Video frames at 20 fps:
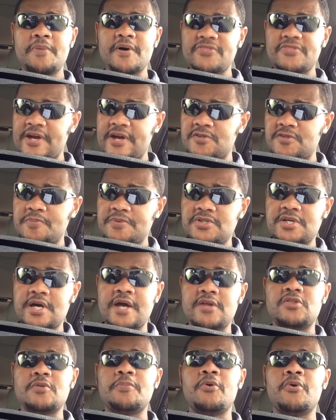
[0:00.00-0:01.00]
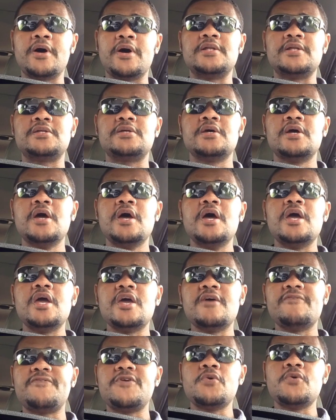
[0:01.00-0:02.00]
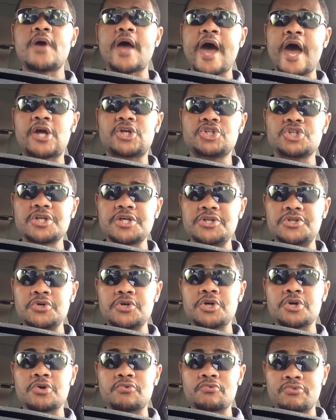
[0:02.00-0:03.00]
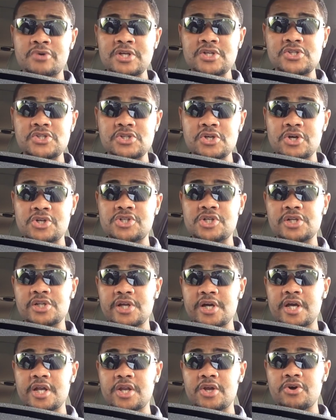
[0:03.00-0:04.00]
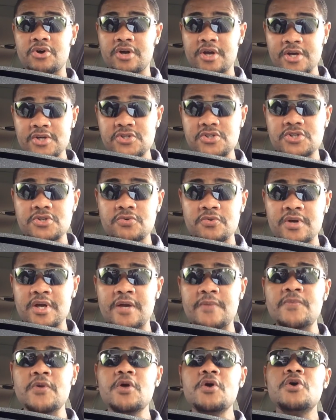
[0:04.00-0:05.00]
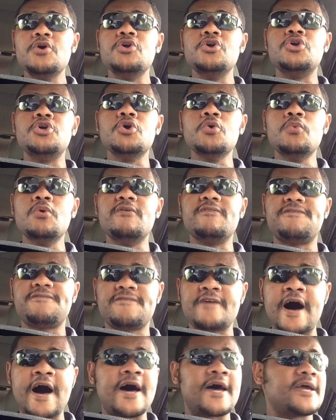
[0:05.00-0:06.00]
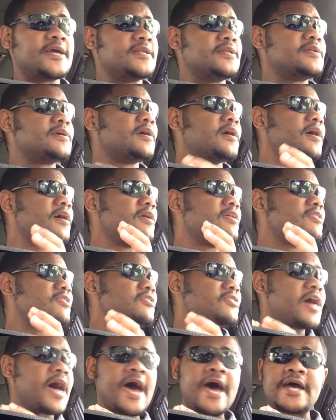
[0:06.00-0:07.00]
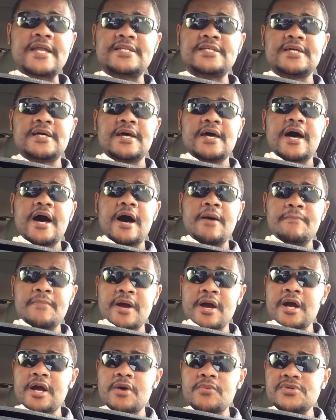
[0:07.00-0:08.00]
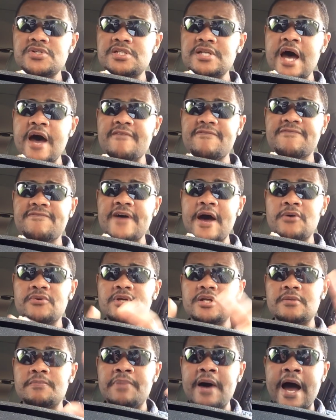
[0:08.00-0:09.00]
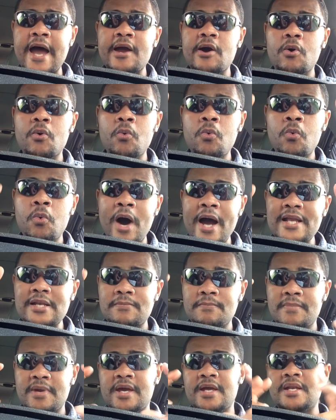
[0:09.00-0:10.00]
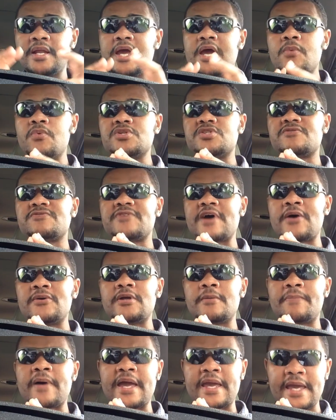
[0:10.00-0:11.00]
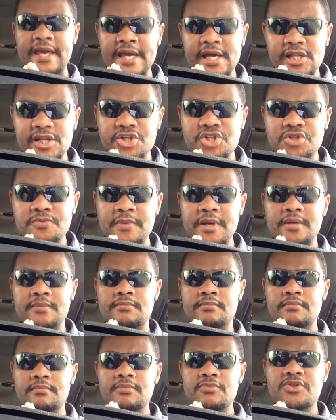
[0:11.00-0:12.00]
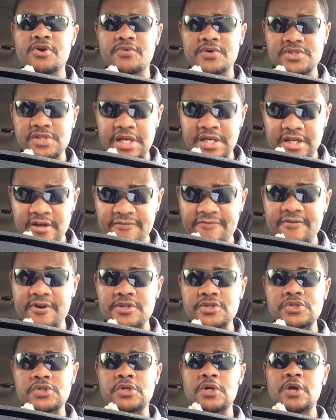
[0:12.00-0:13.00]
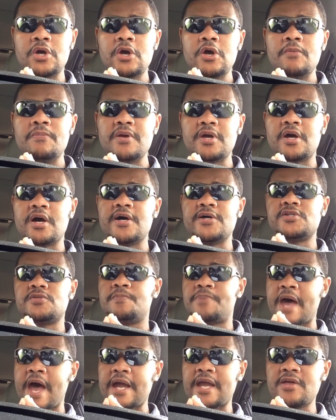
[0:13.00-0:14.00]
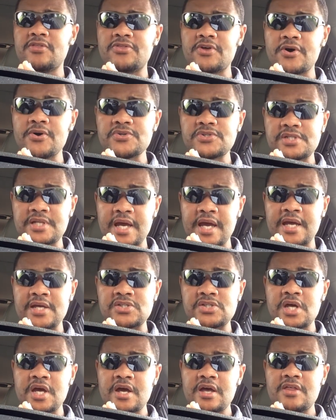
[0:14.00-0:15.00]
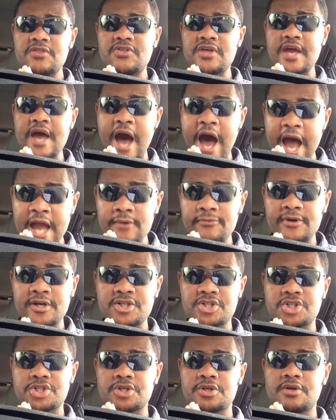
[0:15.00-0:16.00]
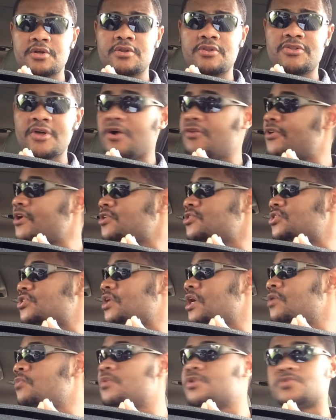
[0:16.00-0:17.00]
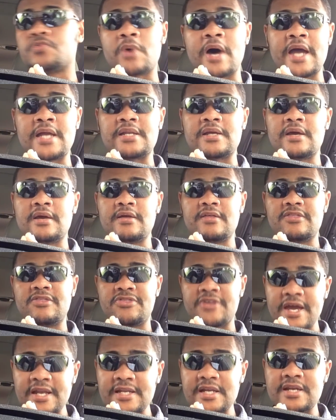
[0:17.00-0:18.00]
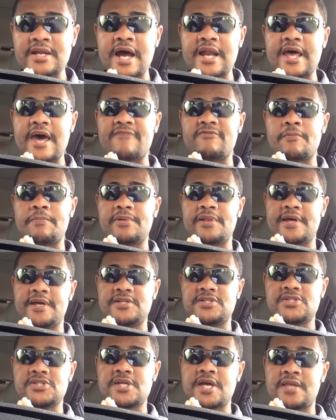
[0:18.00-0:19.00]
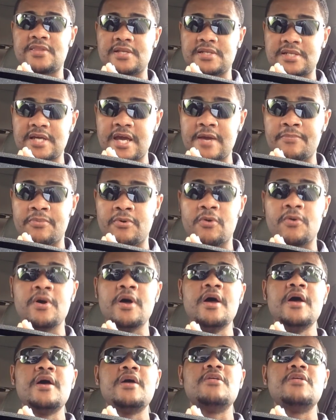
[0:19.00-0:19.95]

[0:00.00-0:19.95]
But that's beside the point. If you actually do your research and look at your history, you will find that America was not founded by white men. It was founded by Englishmen. There is a difference because back in those days, the Irish, though their skin was white, they did not have a place at the table.